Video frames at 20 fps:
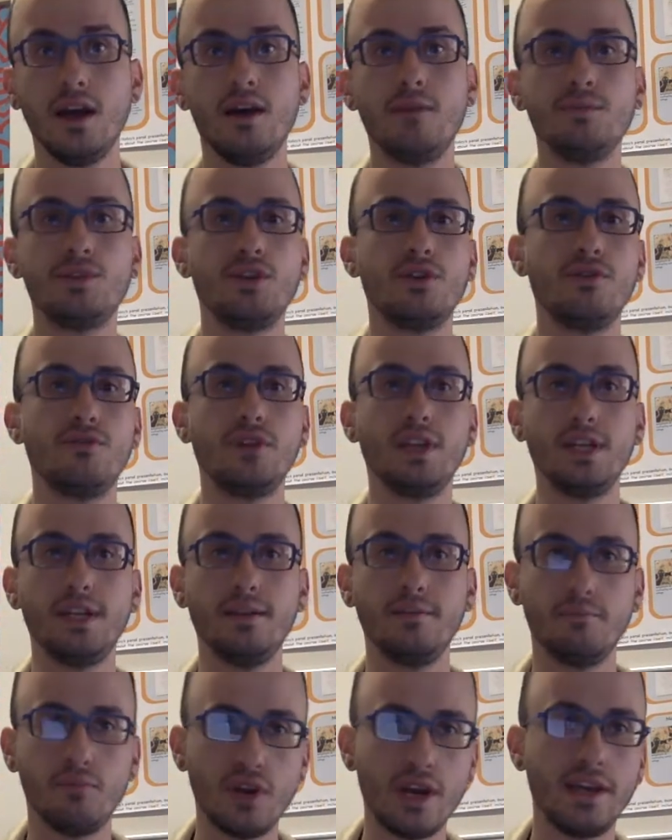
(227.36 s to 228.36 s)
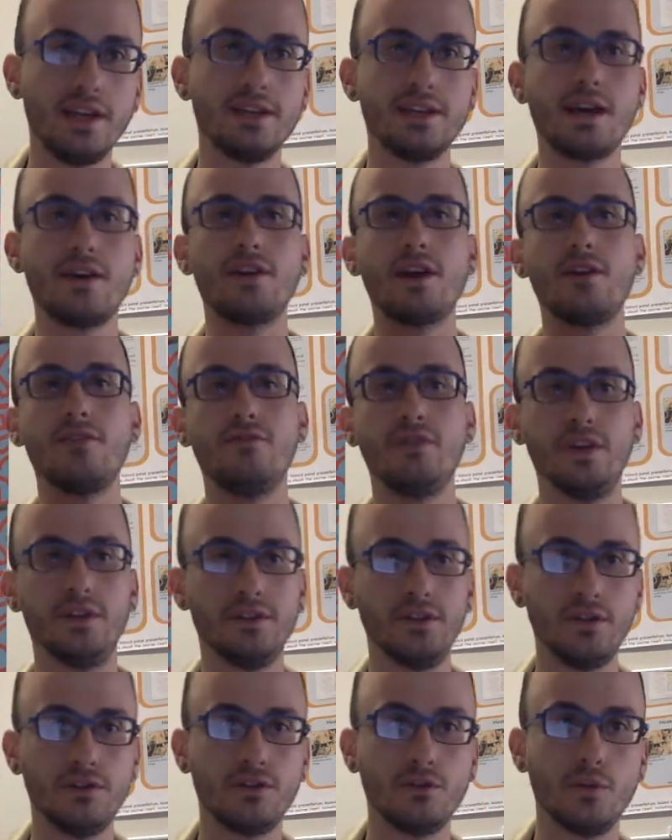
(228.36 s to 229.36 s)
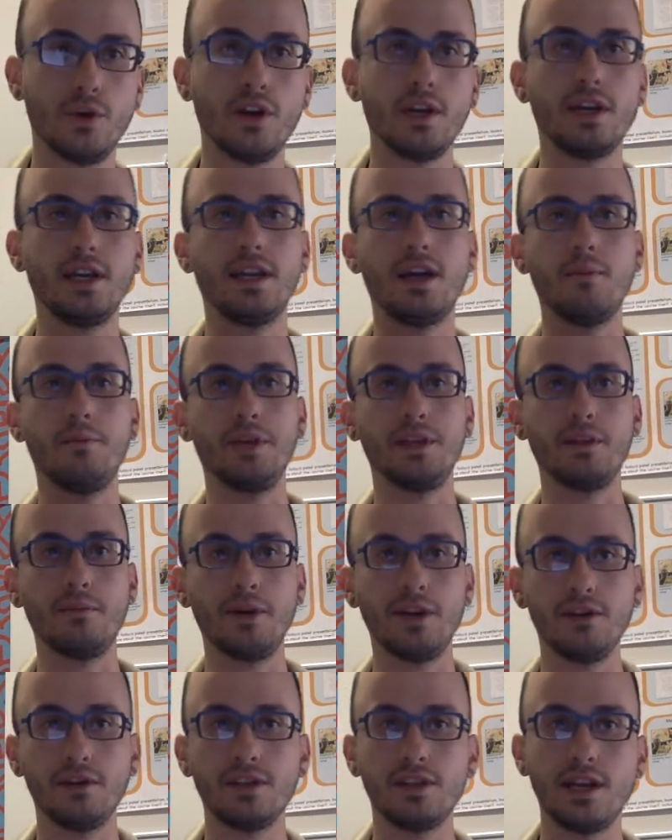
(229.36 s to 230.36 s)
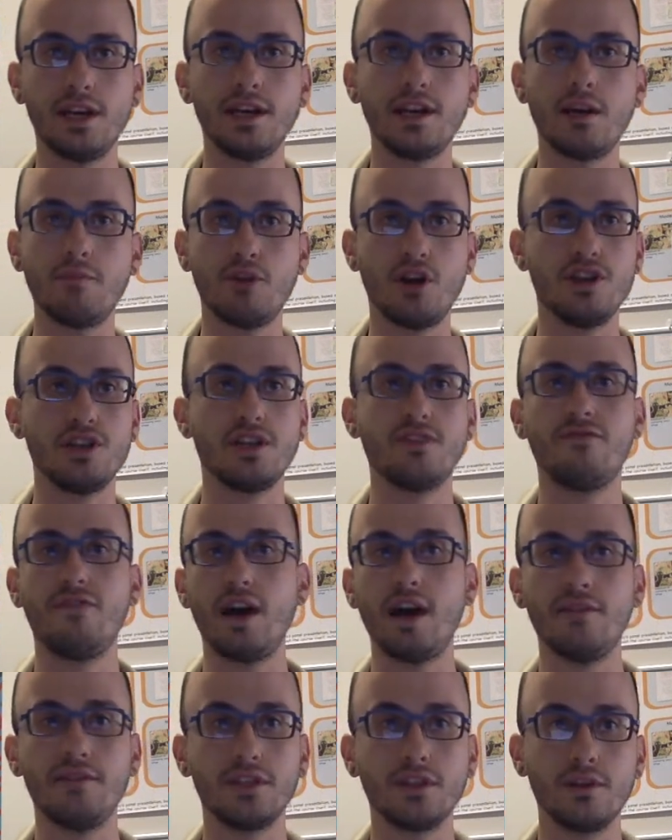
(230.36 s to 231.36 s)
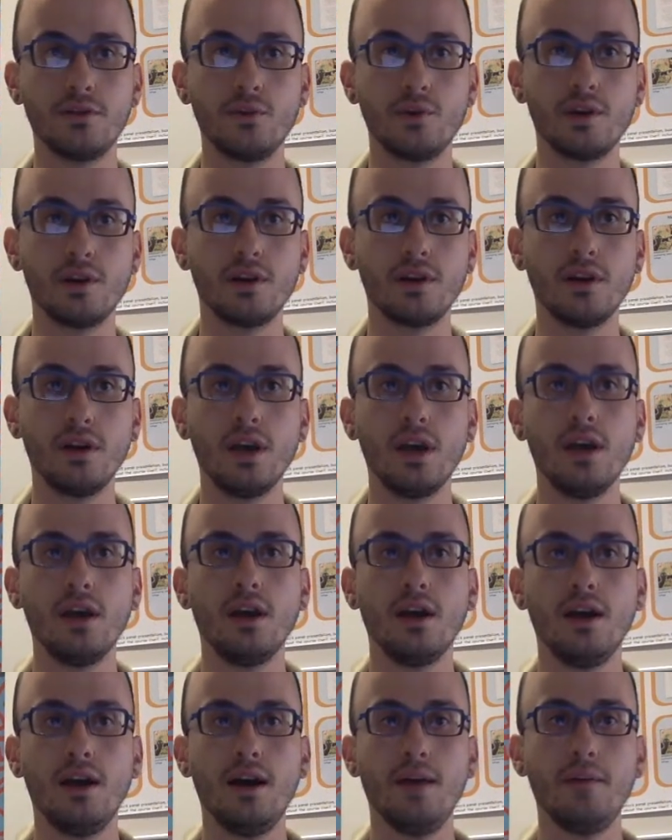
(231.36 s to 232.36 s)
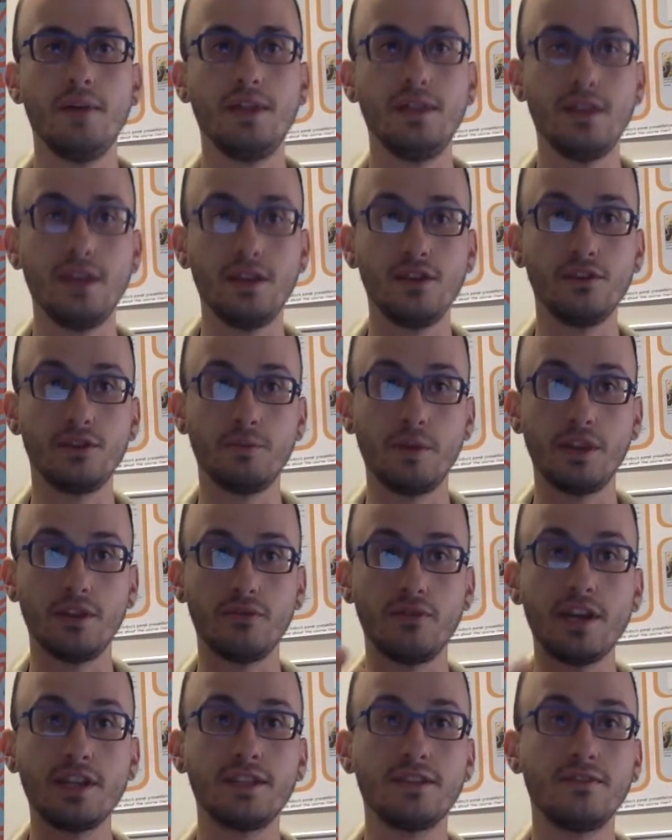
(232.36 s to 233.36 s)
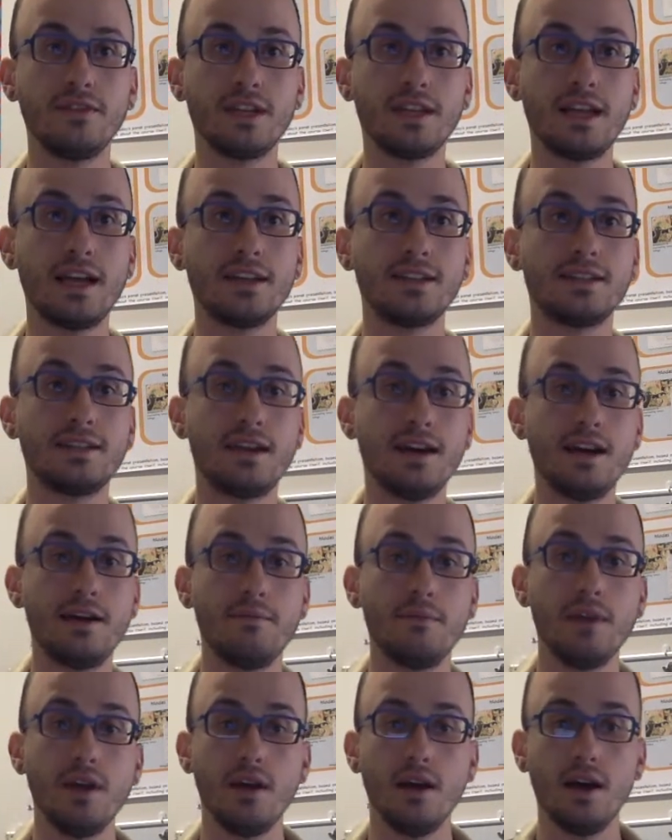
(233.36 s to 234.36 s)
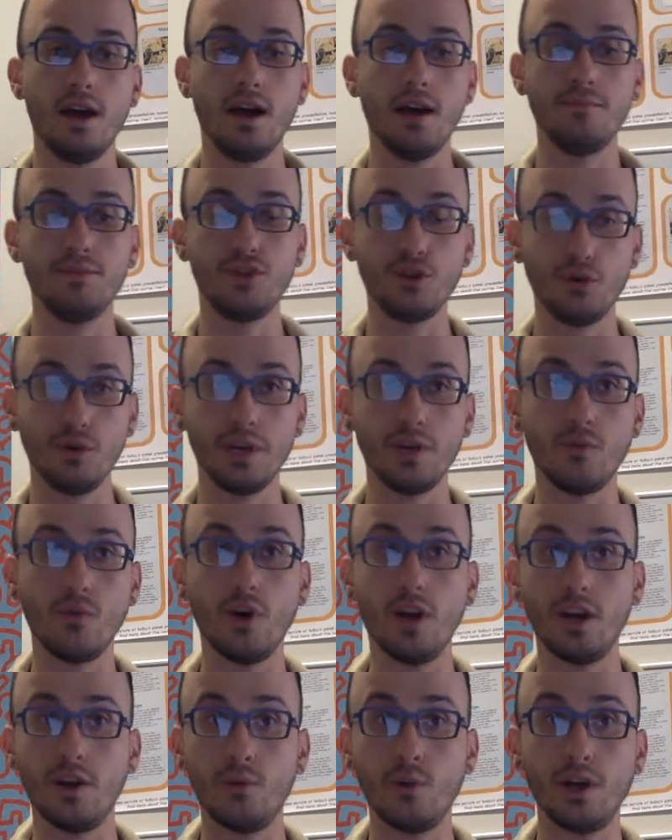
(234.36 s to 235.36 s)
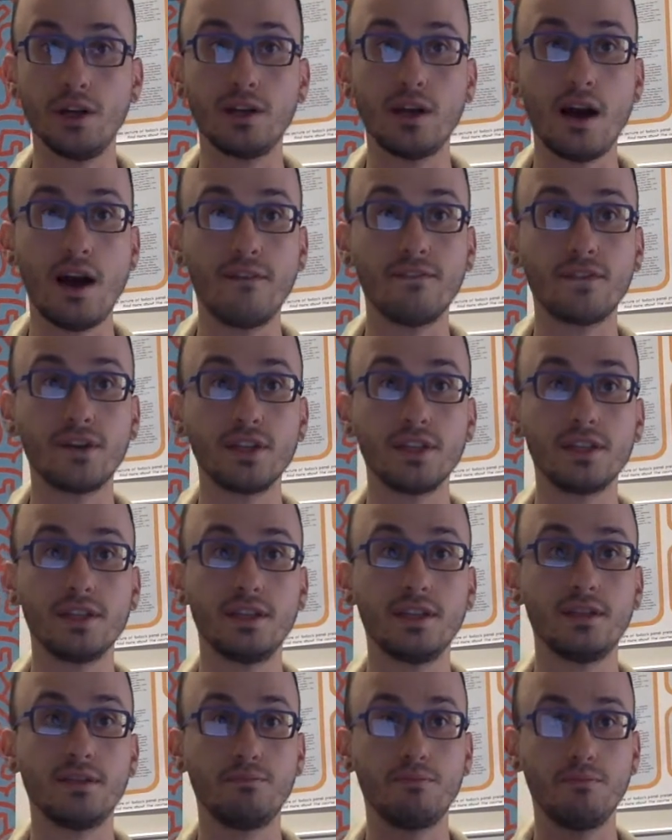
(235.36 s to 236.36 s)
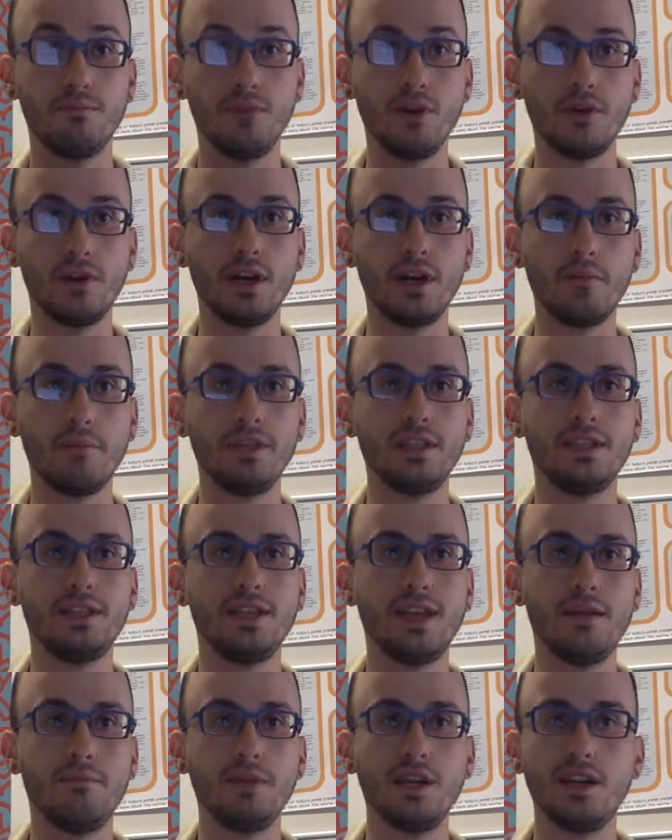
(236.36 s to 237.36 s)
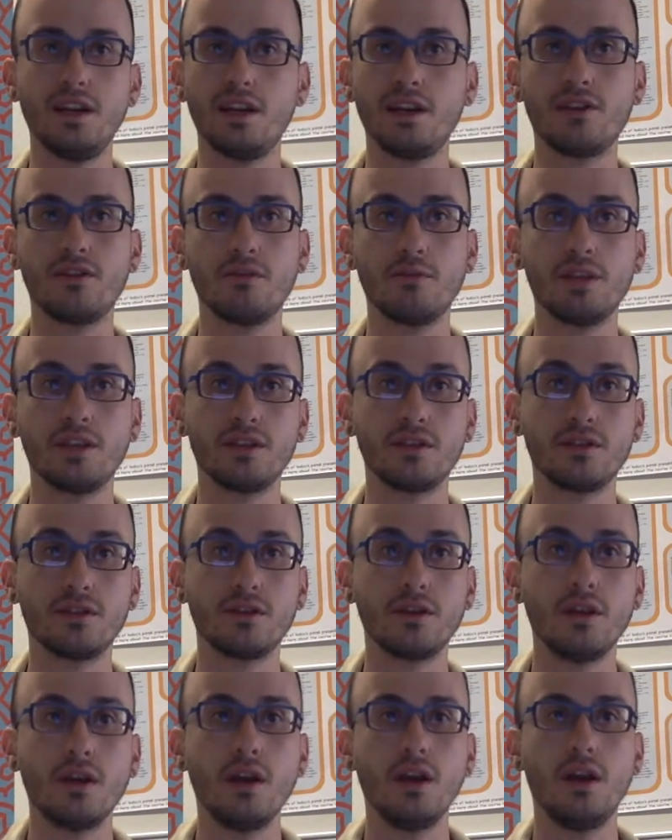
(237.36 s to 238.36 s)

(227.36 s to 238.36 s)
So you're really breaking down how field notes work and helping them understand how Project 5 is going to work. And then you spend the rest of the class time doing one-on-one conferences, broken up into 10-minute increments.